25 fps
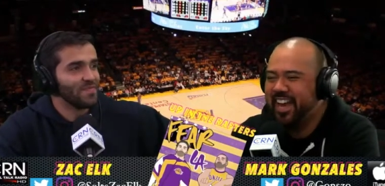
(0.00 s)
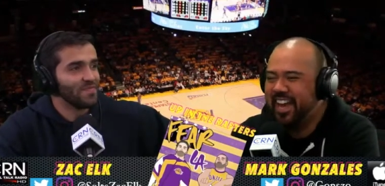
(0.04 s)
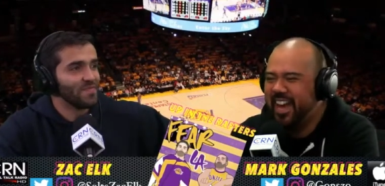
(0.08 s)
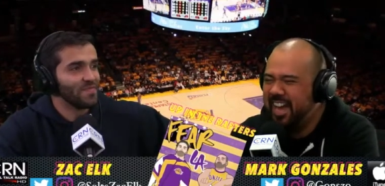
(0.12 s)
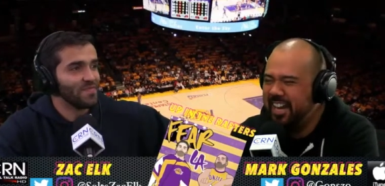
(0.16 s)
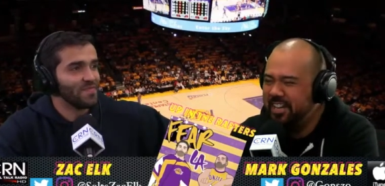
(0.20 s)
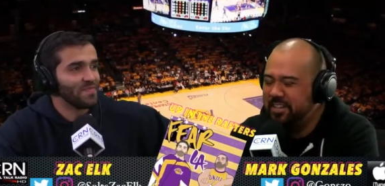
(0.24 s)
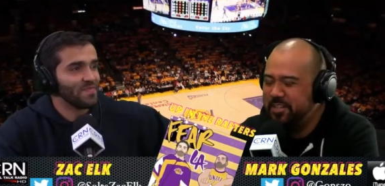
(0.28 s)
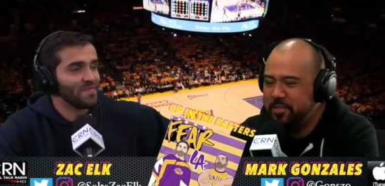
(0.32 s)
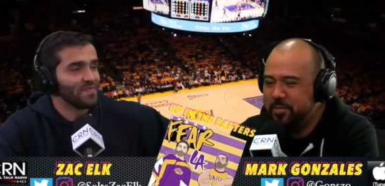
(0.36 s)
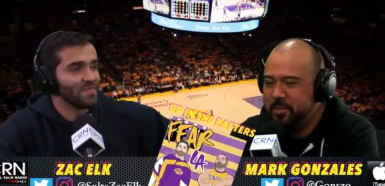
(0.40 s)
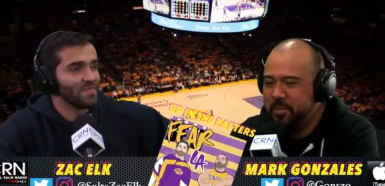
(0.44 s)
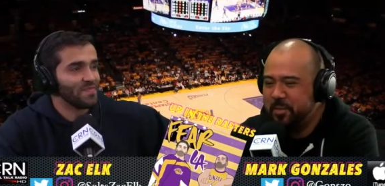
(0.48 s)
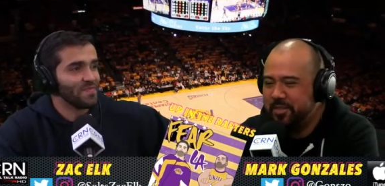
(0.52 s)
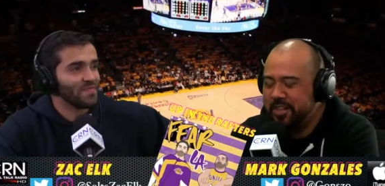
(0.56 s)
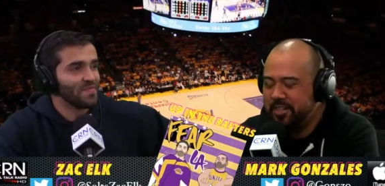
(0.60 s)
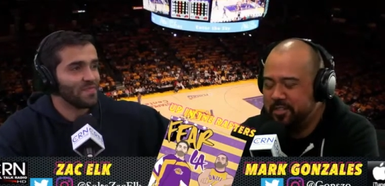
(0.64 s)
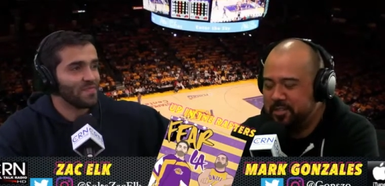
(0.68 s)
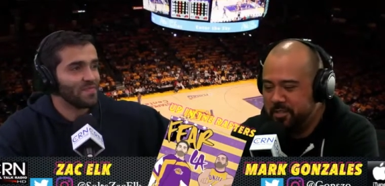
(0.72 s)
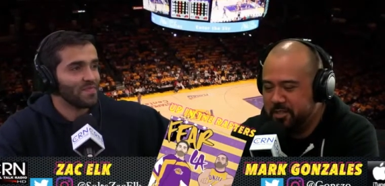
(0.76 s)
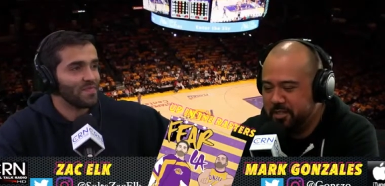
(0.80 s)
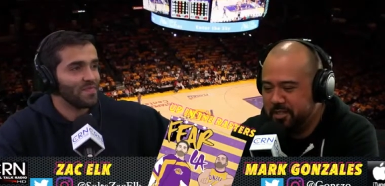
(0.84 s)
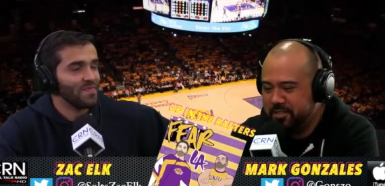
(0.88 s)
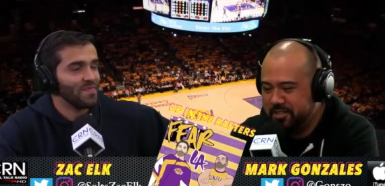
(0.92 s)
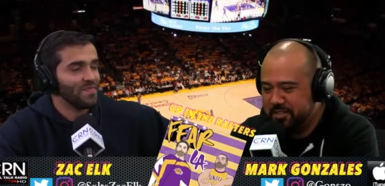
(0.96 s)
Speaker 1: I just remember that
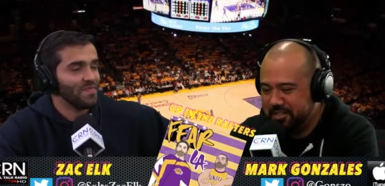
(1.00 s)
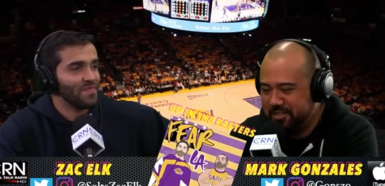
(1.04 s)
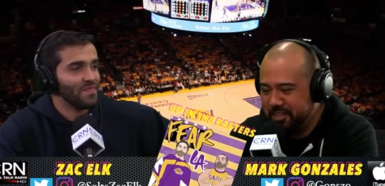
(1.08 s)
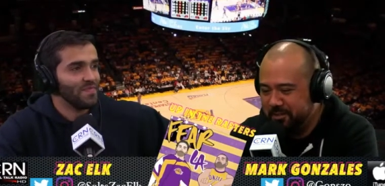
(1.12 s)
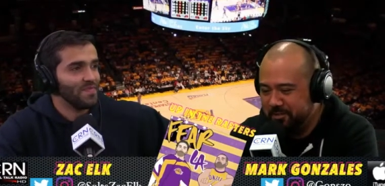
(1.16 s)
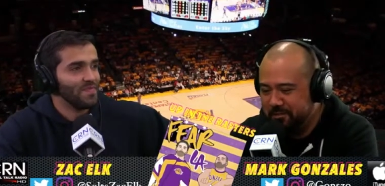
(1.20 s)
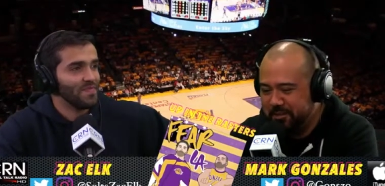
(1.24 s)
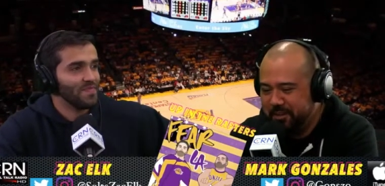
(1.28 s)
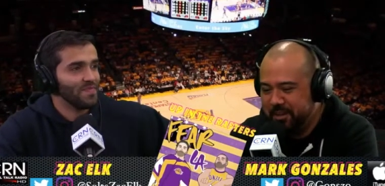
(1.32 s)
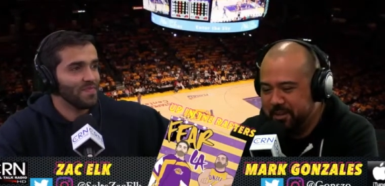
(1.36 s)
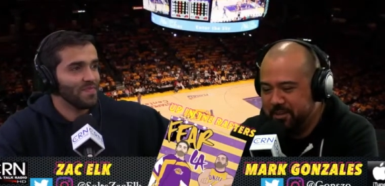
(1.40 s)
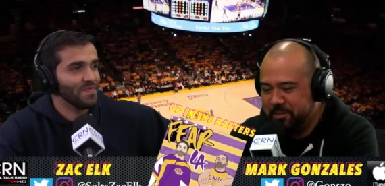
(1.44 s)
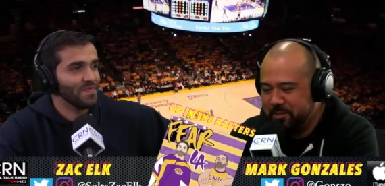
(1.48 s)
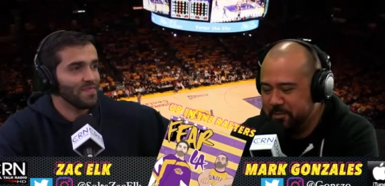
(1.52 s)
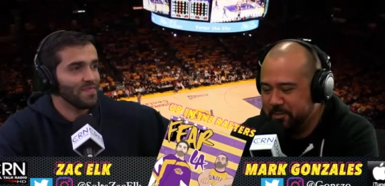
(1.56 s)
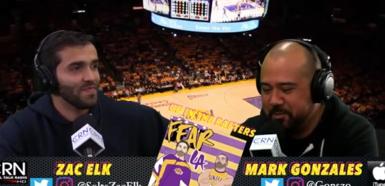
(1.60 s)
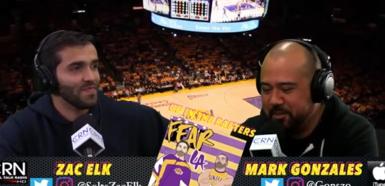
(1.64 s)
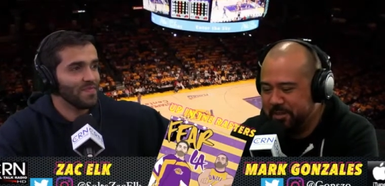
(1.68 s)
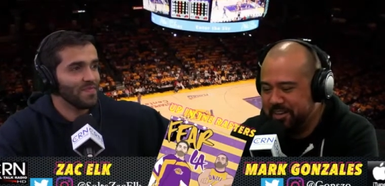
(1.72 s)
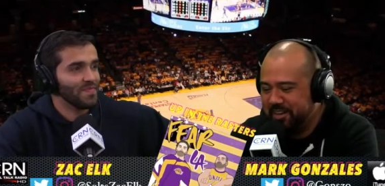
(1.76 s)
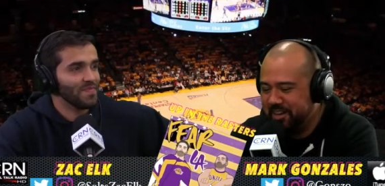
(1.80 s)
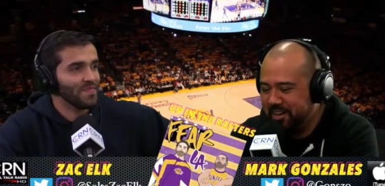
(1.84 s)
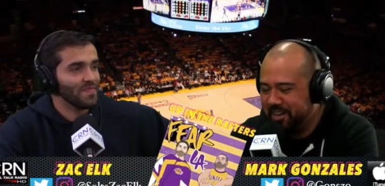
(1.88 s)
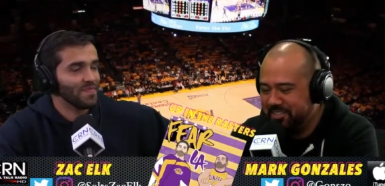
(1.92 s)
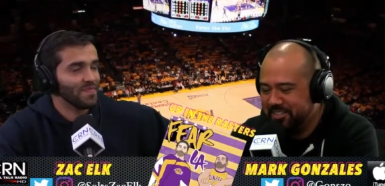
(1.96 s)
2010 finals
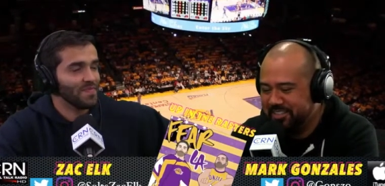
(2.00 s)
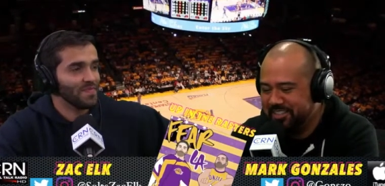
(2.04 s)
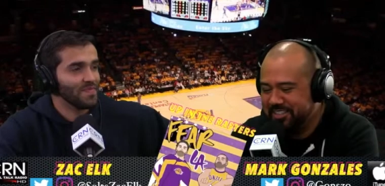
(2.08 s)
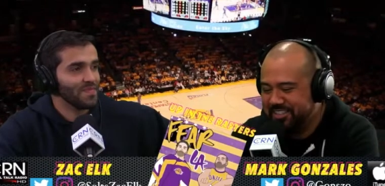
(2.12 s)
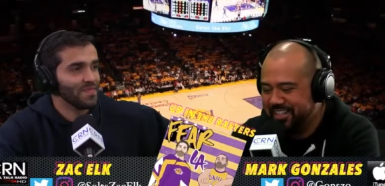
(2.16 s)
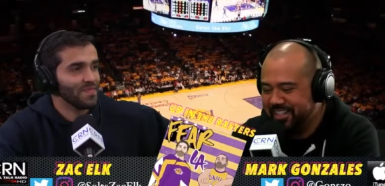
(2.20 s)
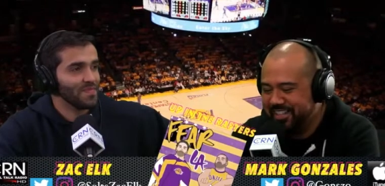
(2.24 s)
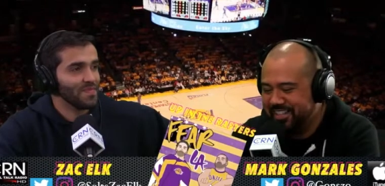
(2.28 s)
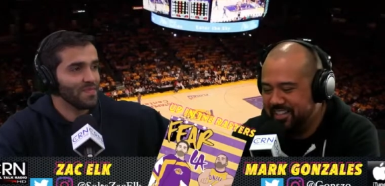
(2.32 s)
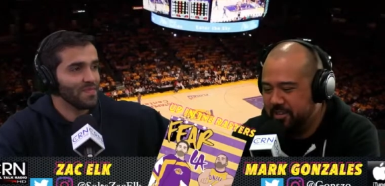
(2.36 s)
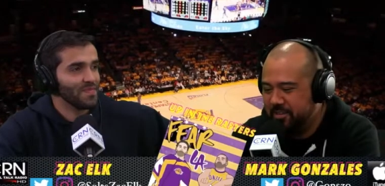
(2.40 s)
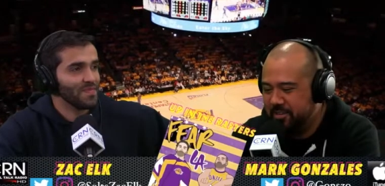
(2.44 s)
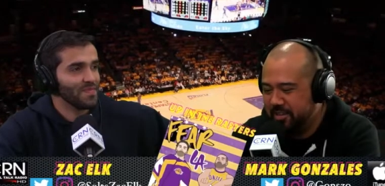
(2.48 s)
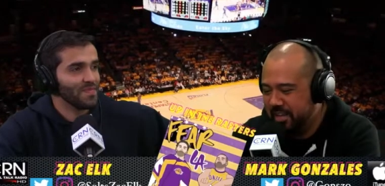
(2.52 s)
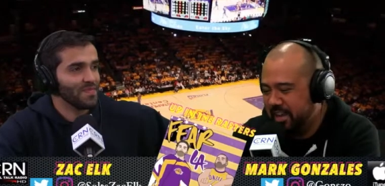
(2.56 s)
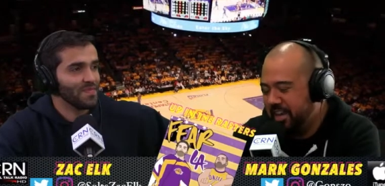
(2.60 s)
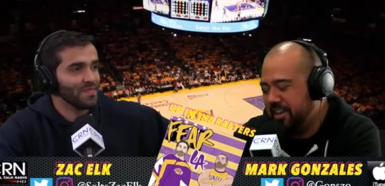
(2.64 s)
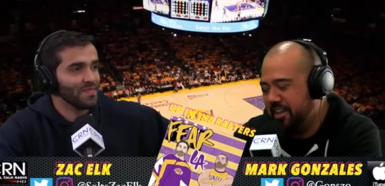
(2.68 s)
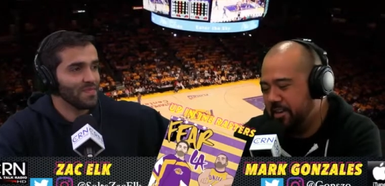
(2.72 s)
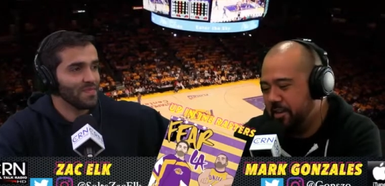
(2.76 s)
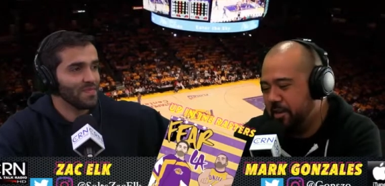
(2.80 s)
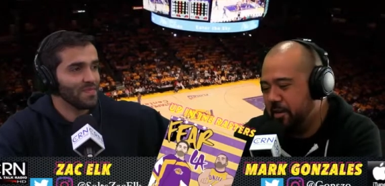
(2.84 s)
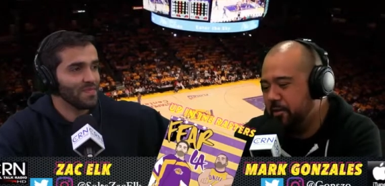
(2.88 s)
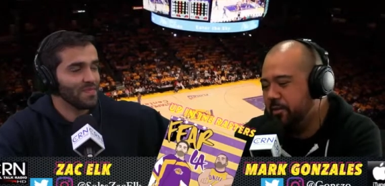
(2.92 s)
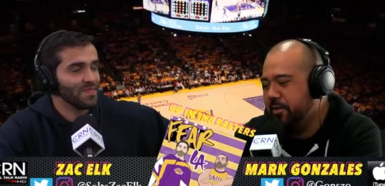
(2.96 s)
where I was just like, okay,
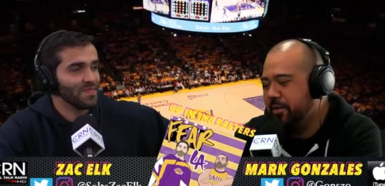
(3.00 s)
you know,